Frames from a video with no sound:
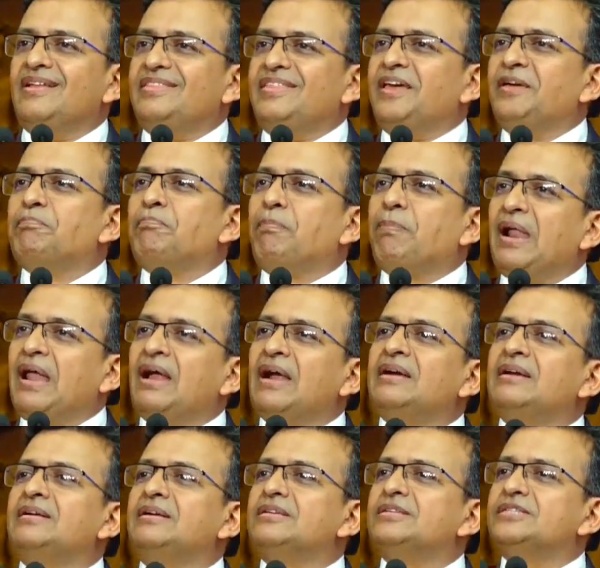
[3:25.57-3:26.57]
they
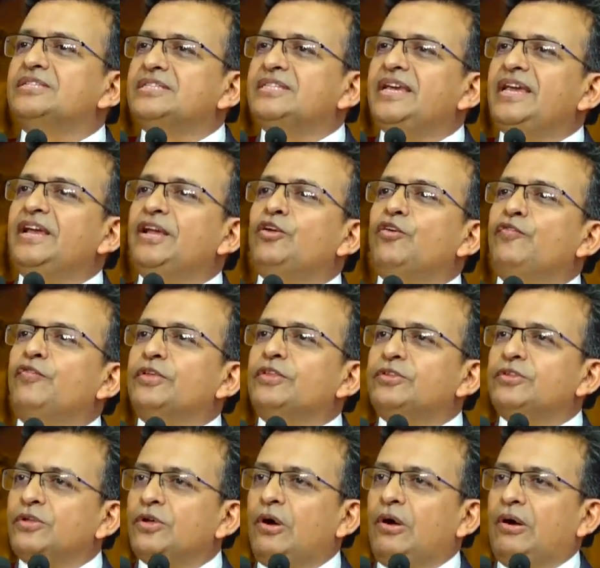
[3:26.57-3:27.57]
plant the seed of a
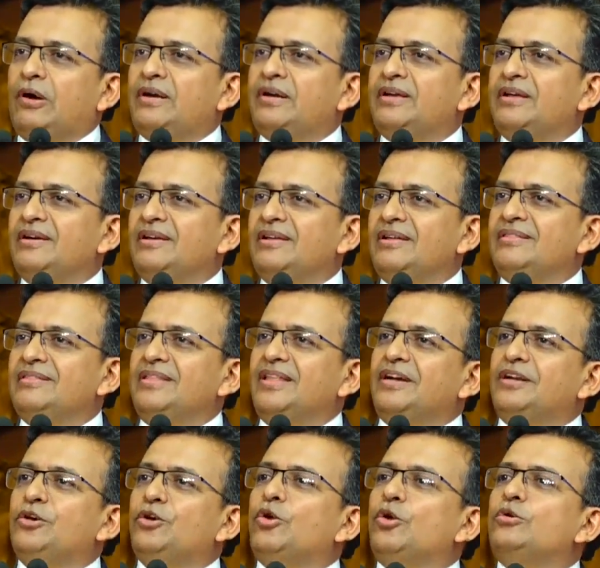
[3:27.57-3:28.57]
thought
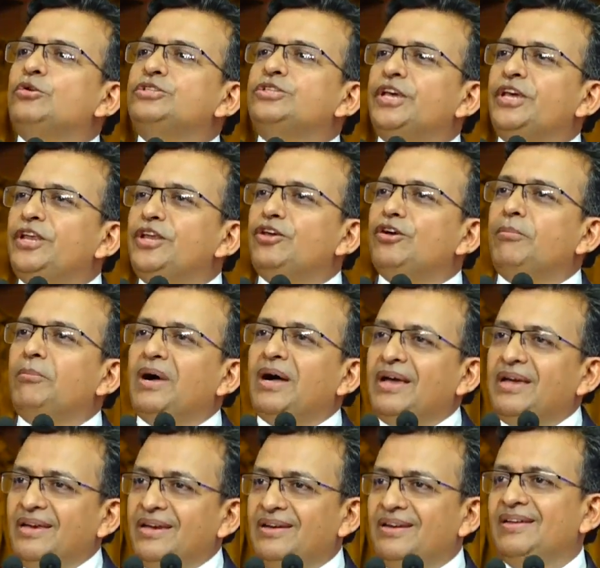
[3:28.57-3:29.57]
that grows in your
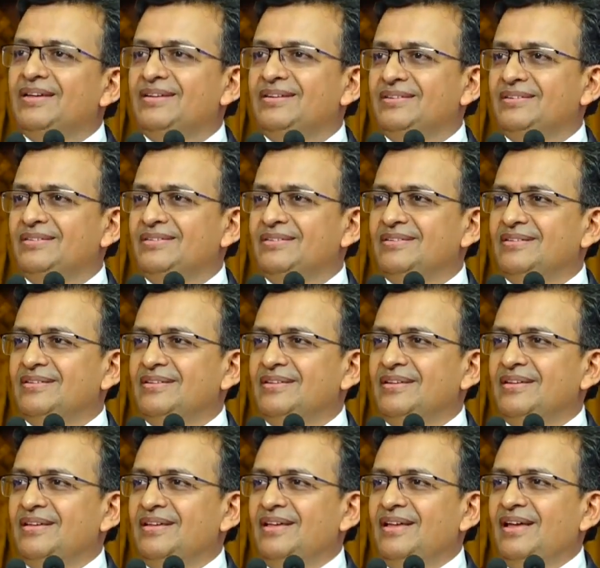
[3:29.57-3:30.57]
mind.
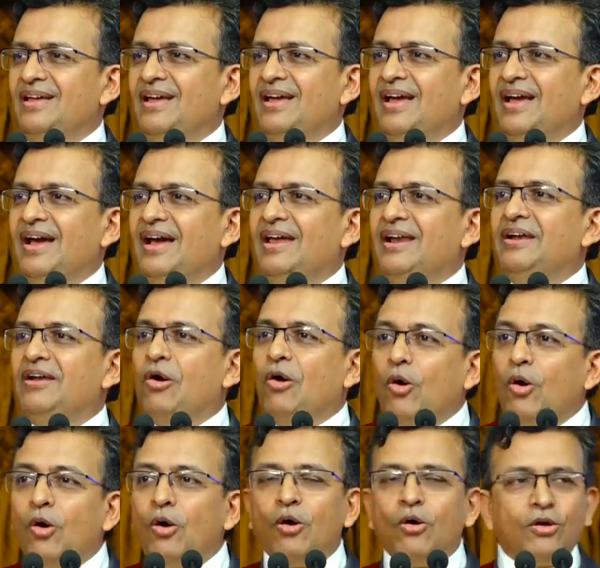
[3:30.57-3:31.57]
And
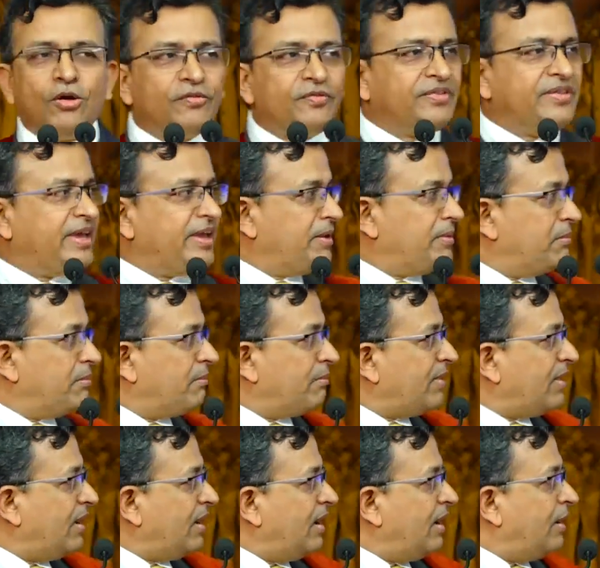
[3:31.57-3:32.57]
all of
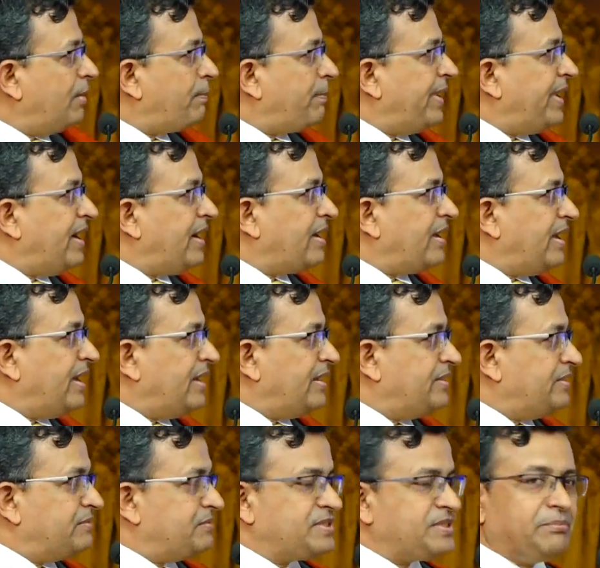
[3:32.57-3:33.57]
them are Payang
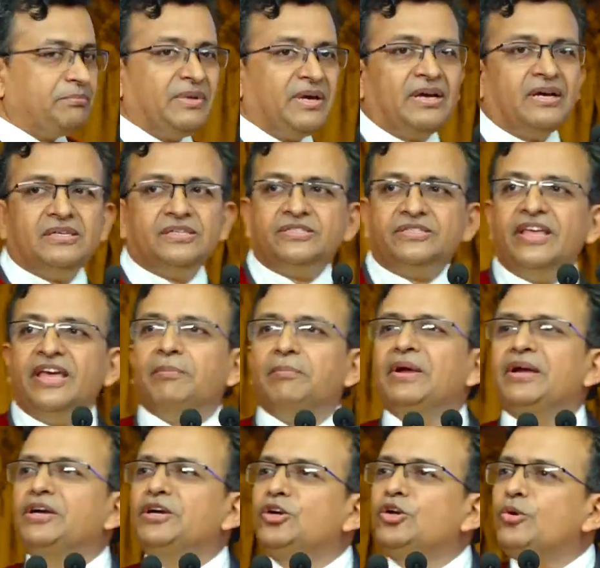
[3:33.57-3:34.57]
Yadavs because they've
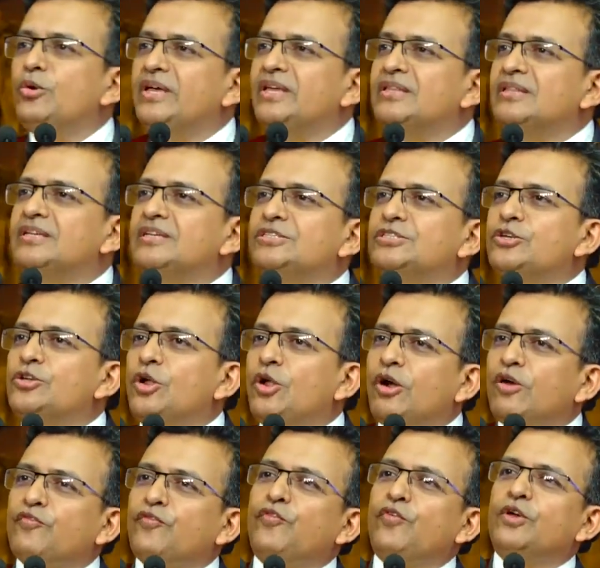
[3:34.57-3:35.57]
been doing this
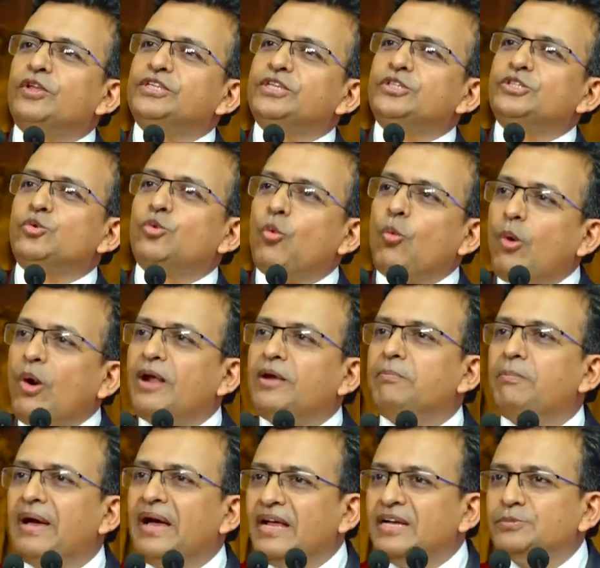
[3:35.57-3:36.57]
not for just
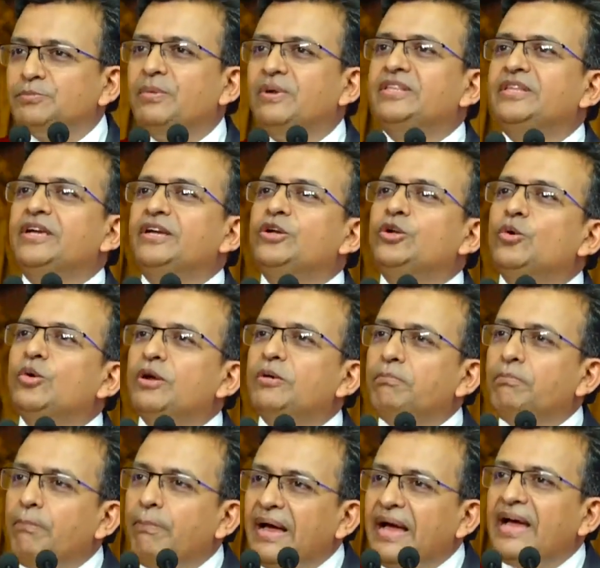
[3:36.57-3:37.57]
one batch, but they do
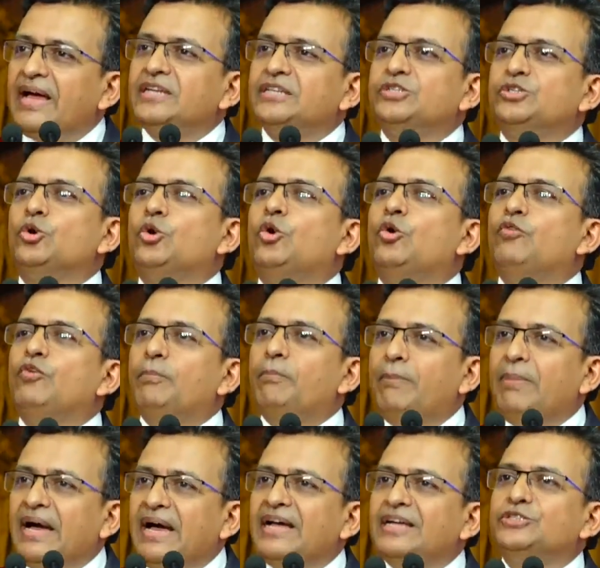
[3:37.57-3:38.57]
it batch over
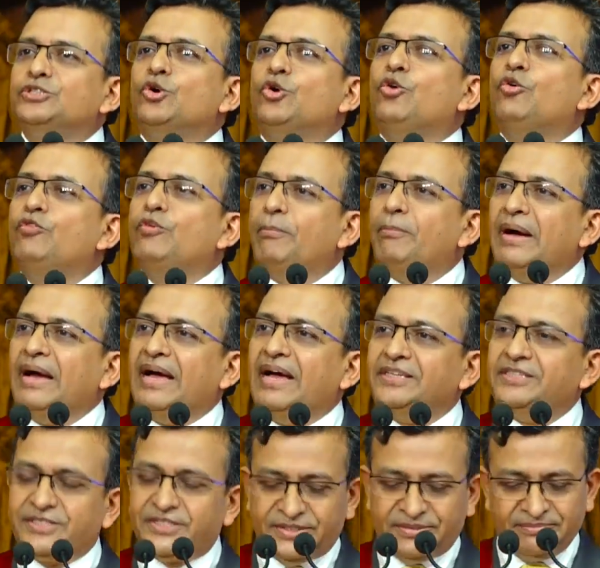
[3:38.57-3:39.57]
batch over
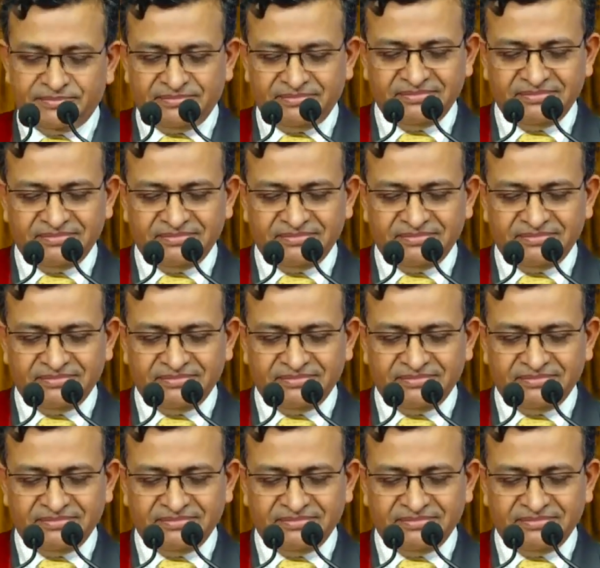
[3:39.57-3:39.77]
batch.